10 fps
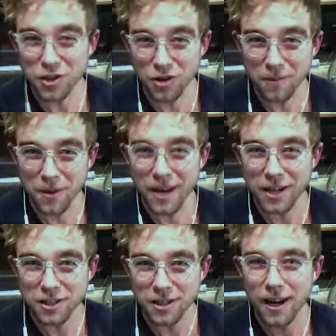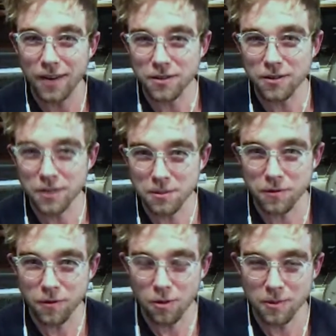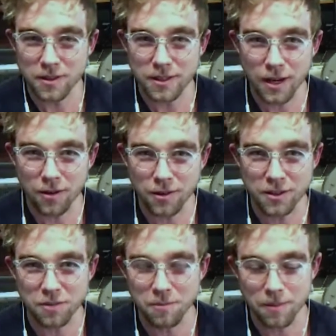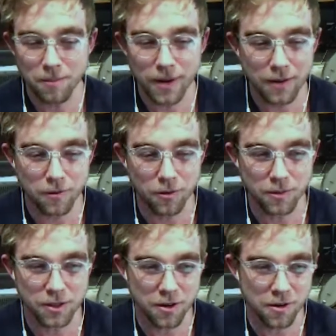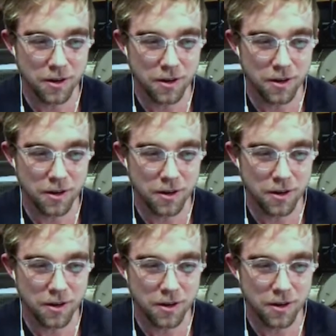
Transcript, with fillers: dropped that we actually have to do this performance now on such a big platform. So